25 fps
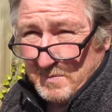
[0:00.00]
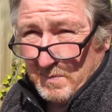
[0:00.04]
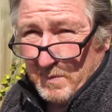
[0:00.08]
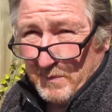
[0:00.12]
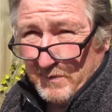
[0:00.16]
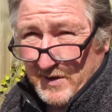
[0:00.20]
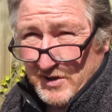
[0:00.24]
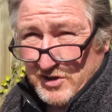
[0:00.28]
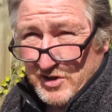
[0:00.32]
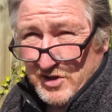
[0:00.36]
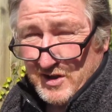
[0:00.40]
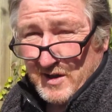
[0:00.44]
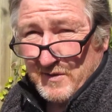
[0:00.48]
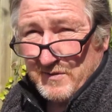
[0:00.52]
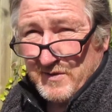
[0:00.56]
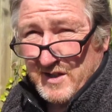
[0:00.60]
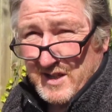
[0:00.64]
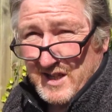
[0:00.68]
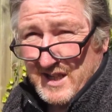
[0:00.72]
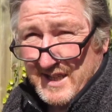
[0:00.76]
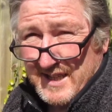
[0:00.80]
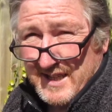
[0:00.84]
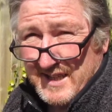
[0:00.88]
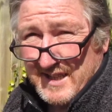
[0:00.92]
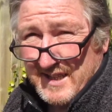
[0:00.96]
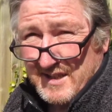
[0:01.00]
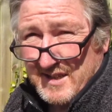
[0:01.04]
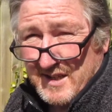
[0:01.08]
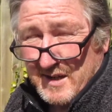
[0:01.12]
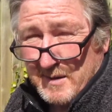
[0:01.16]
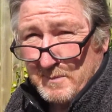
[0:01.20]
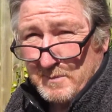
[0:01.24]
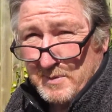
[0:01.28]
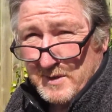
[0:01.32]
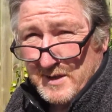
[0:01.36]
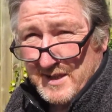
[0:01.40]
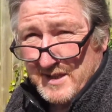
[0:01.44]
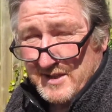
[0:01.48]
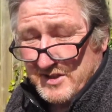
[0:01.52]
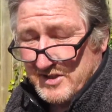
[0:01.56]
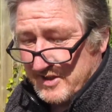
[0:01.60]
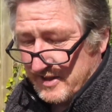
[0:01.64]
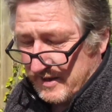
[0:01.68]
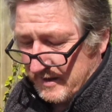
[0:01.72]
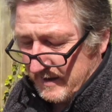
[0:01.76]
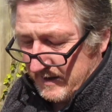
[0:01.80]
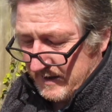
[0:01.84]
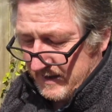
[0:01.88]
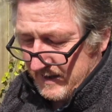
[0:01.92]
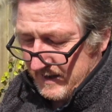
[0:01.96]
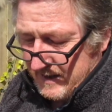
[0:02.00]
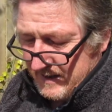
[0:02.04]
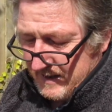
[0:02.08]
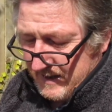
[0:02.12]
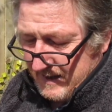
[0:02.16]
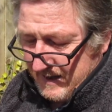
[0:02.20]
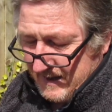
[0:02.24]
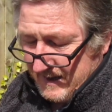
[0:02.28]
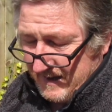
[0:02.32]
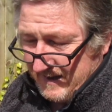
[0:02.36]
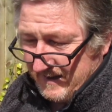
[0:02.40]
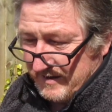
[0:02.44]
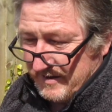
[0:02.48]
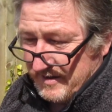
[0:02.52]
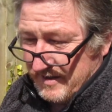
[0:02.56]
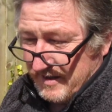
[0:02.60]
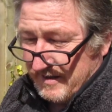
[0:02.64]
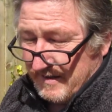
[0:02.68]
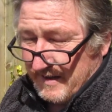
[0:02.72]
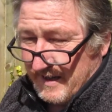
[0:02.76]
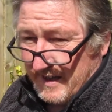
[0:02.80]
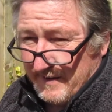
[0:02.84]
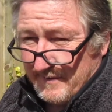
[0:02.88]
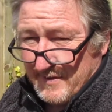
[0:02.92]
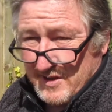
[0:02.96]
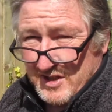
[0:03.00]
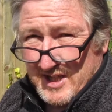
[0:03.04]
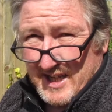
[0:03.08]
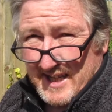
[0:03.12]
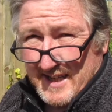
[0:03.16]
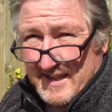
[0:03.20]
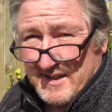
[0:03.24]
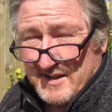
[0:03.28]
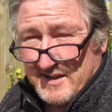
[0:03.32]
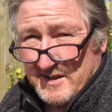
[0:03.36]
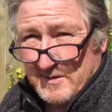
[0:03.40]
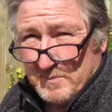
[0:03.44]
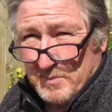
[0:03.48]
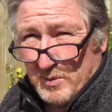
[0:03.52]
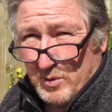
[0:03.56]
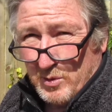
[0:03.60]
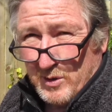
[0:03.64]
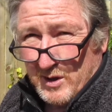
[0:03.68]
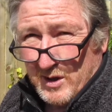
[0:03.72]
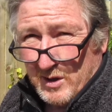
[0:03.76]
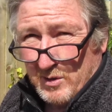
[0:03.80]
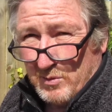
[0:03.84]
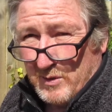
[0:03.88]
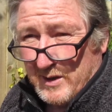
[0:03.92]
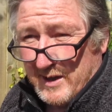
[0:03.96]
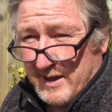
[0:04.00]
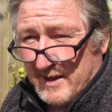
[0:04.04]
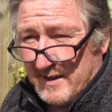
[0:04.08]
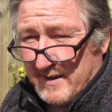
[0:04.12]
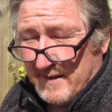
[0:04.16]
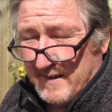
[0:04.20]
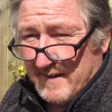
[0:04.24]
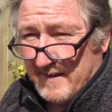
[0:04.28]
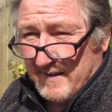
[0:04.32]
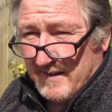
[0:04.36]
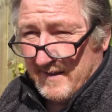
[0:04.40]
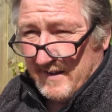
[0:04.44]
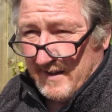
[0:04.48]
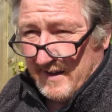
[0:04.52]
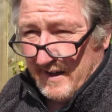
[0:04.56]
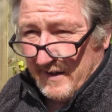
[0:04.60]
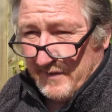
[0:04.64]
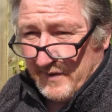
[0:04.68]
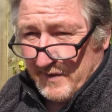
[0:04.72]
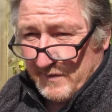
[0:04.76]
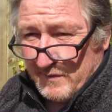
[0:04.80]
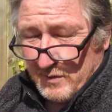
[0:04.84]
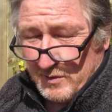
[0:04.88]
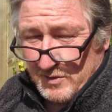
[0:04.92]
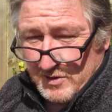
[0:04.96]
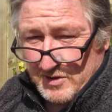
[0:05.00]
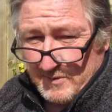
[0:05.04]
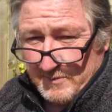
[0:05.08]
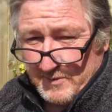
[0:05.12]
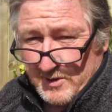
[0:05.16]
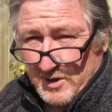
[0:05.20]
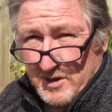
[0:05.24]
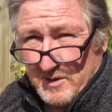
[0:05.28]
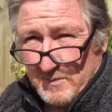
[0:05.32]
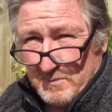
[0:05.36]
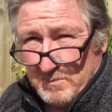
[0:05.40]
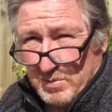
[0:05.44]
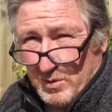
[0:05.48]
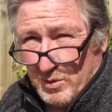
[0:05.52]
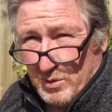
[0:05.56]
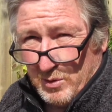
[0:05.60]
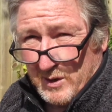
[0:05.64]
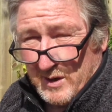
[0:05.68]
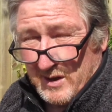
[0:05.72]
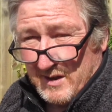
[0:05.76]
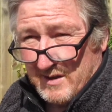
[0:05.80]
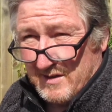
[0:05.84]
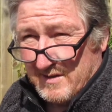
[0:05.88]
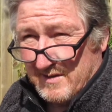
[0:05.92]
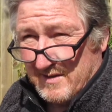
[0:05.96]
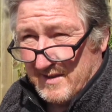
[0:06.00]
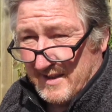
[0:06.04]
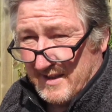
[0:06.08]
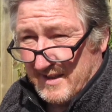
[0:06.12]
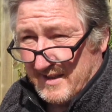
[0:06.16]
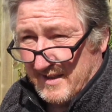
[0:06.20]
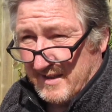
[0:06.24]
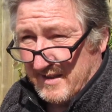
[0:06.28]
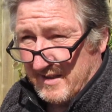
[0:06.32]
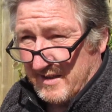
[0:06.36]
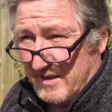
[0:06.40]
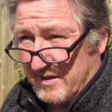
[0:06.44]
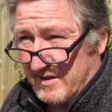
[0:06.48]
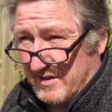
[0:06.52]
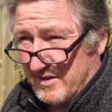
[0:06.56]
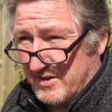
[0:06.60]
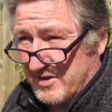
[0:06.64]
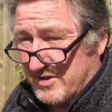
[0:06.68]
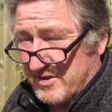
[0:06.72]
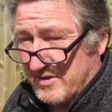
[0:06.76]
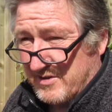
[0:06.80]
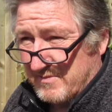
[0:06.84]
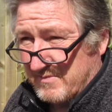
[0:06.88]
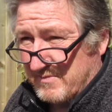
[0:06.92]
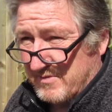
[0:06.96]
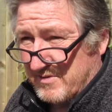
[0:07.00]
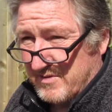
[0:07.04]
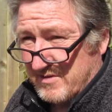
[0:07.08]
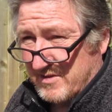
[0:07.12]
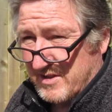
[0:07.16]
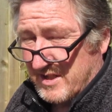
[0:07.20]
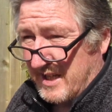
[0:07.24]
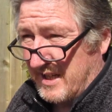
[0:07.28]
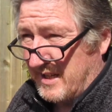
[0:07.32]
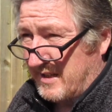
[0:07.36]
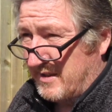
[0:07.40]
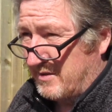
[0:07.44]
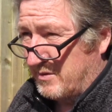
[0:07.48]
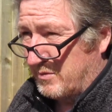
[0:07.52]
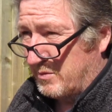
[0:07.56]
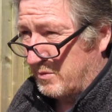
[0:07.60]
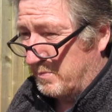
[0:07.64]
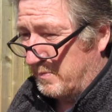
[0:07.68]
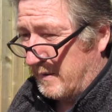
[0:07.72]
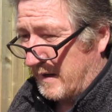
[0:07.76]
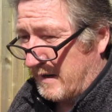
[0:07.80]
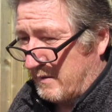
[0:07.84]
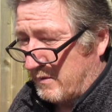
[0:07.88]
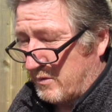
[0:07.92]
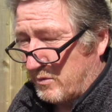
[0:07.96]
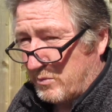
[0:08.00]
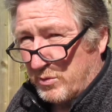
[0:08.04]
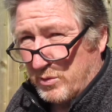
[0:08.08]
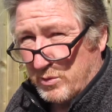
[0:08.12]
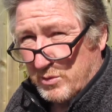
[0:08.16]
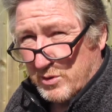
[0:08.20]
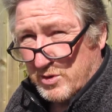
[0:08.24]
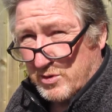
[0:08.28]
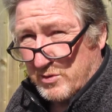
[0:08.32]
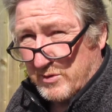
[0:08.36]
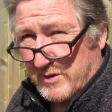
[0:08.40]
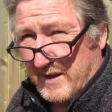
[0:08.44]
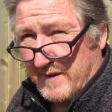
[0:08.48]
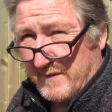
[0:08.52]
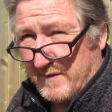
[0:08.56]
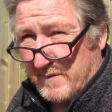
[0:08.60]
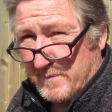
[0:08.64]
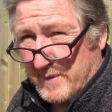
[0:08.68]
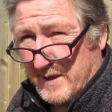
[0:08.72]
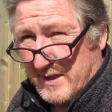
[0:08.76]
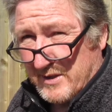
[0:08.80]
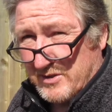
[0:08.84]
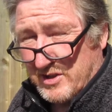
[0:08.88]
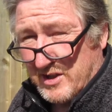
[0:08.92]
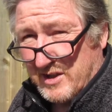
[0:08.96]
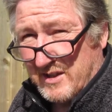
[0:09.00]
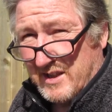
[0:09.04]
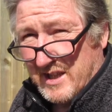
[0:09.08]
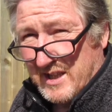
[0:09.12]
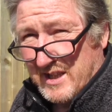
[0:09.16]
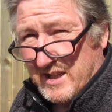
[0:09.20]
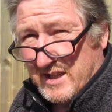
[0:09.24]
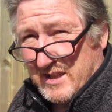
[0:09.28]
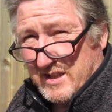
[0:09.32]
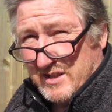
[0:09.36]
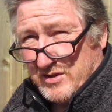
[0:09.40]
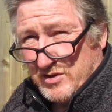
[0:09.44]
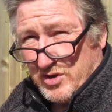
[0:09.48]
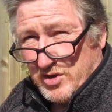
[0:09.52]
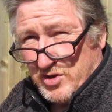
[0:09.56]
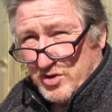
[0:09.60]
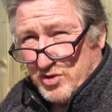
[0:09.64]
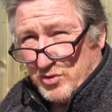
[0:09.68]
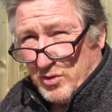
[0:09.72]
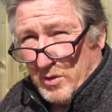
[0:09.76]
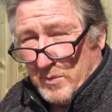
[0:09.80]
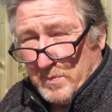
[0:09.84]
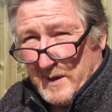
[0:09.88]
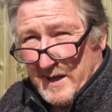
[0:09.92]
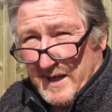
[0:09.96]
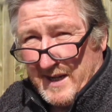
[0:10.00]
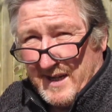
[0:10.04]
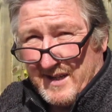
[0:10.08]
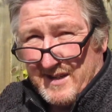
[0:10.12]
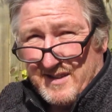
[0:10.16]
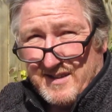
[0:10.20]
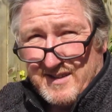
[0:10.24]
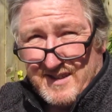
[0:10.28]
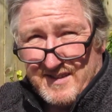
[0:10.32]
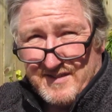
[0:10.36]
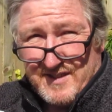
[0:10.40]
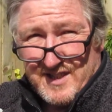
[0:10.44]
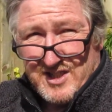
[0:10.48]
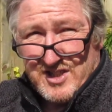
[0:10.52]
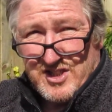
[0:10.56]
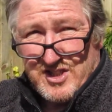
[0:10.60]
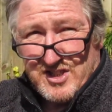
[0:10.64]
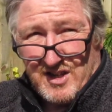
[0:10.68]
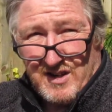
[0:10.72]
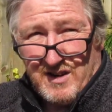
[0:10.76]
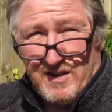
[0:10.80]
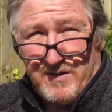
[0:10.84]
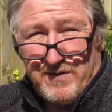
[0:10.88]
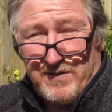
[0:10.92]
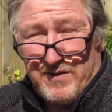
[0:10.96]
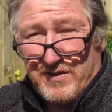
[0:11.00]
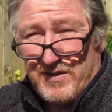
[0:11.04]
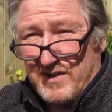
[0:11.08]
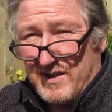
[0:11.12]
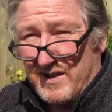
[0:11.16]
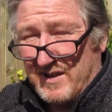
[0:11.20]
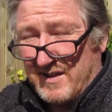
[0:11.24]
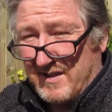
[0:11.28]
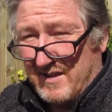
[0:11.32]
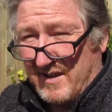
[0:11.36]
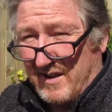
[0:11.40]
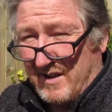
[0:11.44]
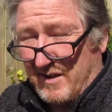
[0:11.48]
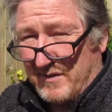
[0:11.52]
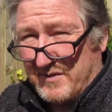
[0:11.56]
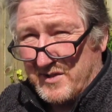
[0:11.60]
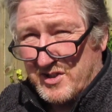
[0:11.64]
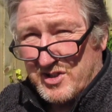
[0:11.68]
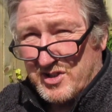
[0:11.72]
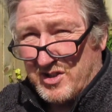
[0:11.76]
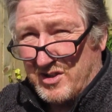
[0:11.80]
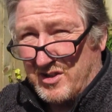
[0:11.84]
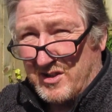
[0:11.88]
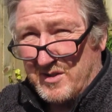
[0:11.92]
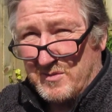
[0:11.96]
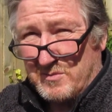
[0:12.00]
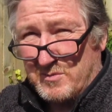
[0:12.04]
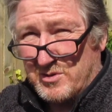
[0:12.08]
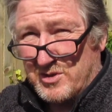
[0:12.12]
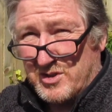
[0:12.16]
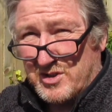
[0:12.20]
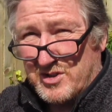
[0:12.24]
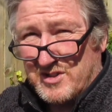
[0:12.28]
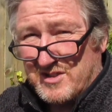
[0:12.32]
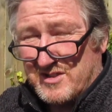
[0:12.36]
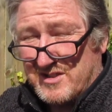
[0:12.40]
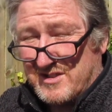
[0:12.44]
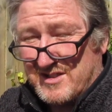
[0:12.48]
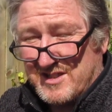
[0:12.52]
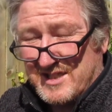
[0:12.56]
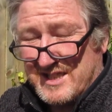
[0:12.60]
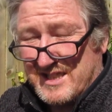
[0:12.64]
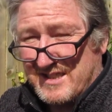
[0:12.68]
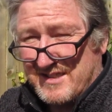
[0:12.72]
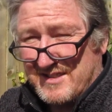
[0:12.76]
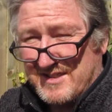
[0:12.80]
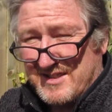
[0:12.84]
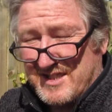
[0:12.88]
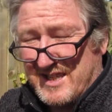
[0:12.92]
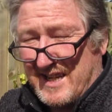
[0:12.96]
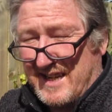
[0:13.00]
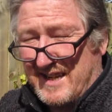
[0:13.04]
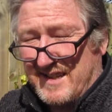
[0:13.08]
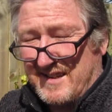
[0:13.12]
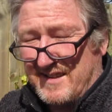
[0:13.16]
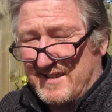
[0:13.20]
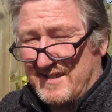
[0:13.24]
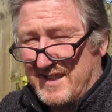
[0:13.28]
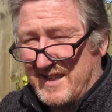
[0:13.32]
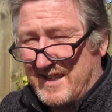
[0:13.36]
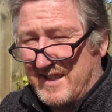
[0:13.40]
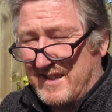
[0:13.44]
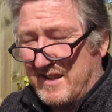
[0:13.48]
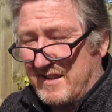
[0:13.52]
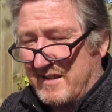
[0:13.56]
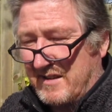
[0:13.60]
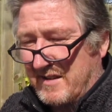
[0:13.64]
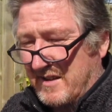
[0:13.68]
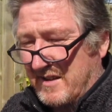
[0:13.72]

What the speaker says: professional oven cleaning companies, and they'll have a tank and they'll boil it away. If you've got something you can boil a large tin or barrel of water on, even better. Just drop it in, and this stuff, after time, will just take the